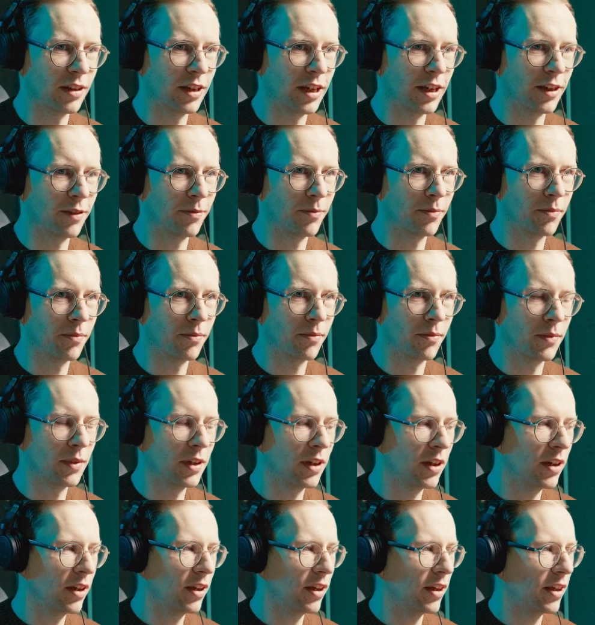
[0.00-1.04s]
Yeah.
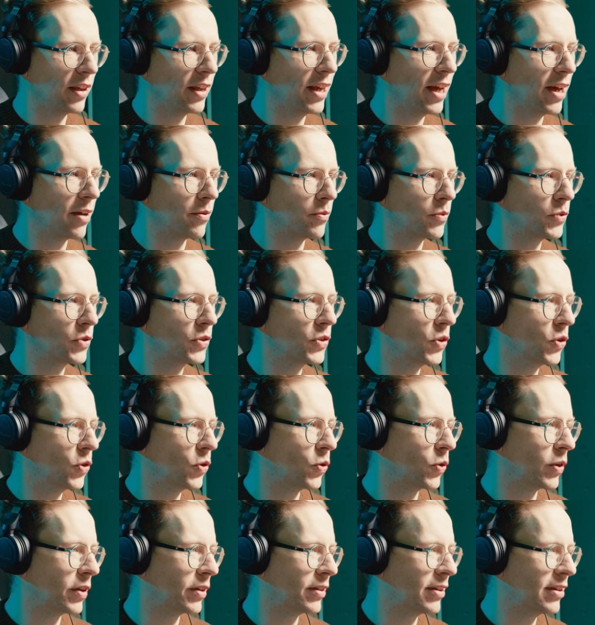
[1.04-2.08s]
Yeah,
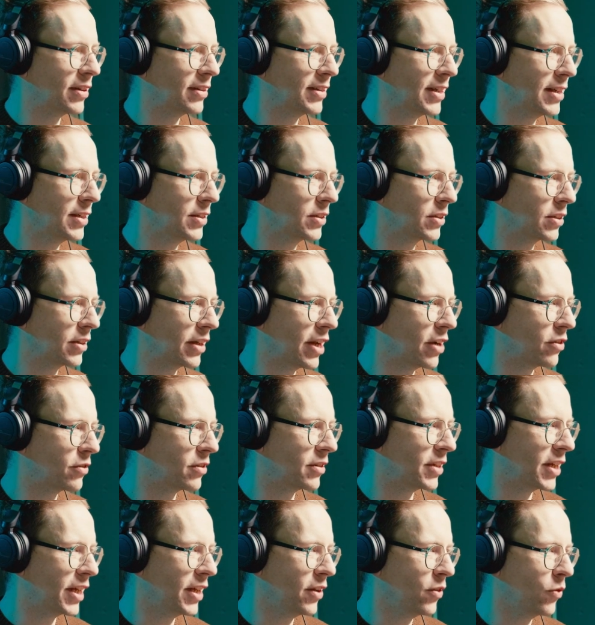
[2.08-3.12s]
so the test here
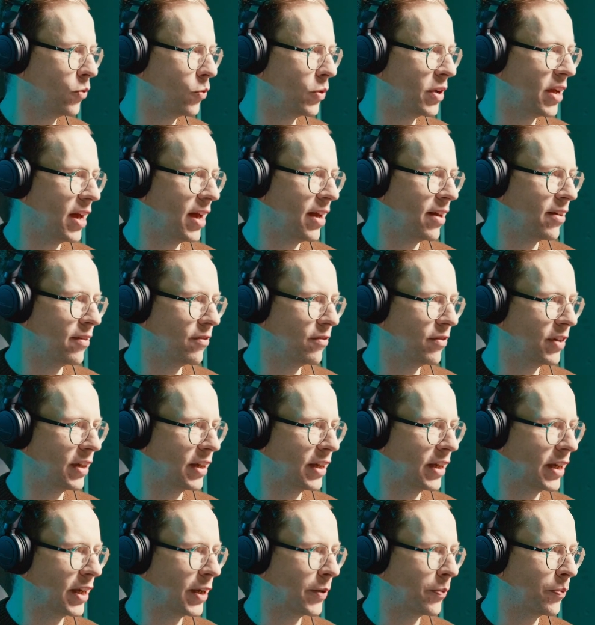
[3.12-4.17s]
today, we have
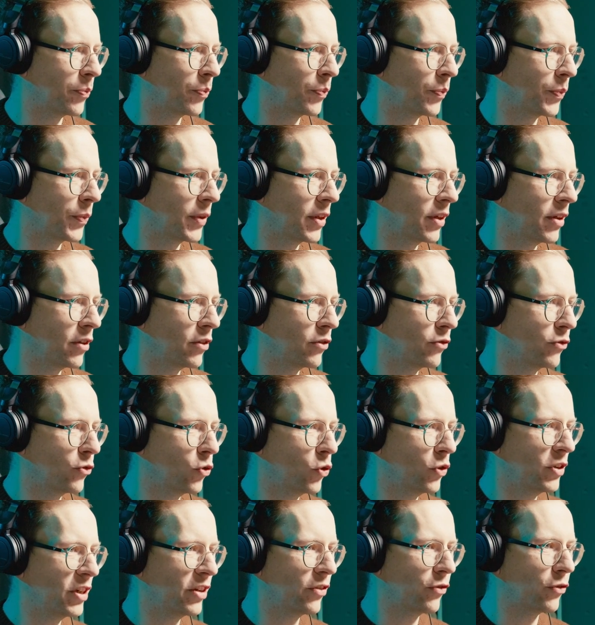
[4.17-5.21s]

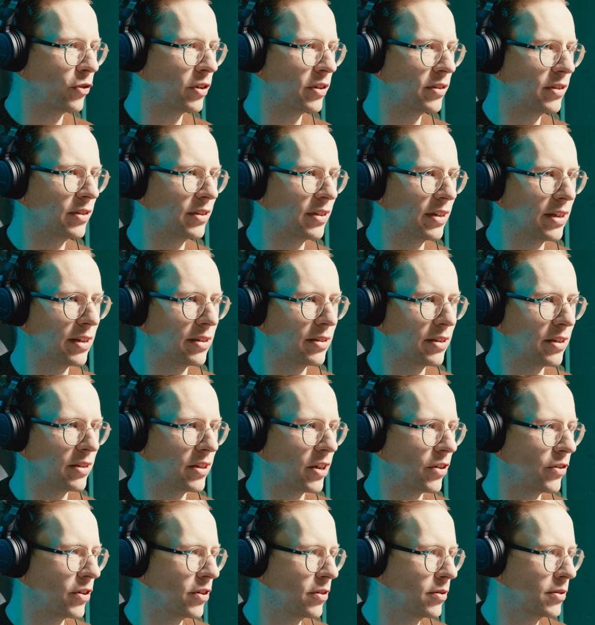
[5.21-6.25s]
4 different
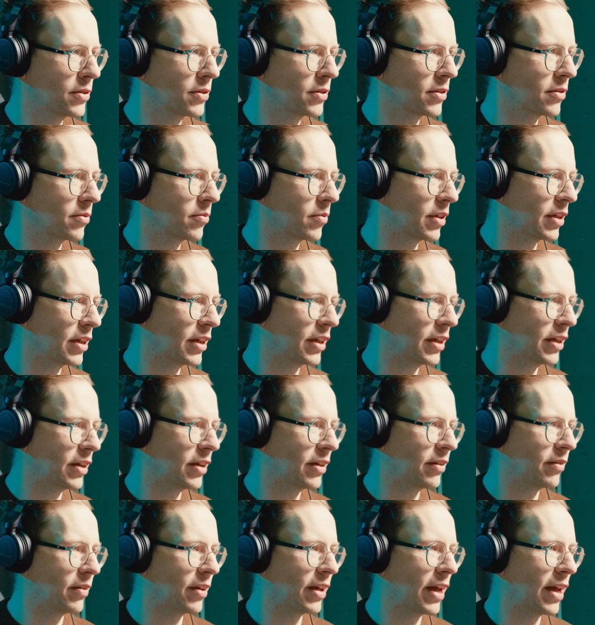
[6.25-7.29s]
scenarios.
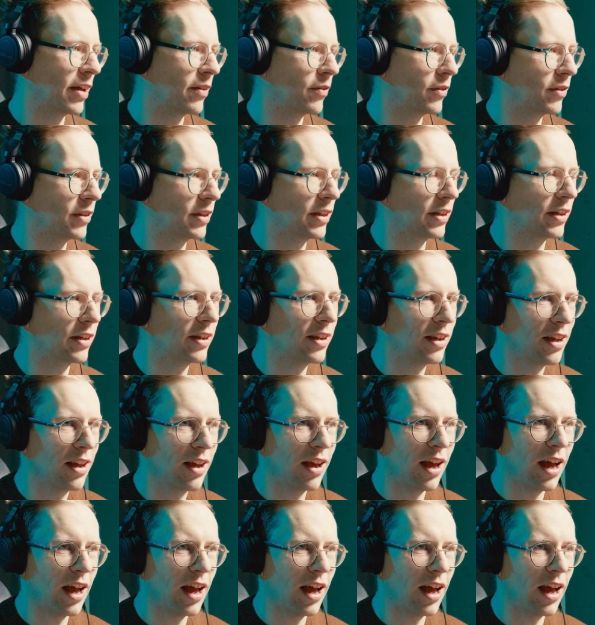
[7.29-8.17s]
And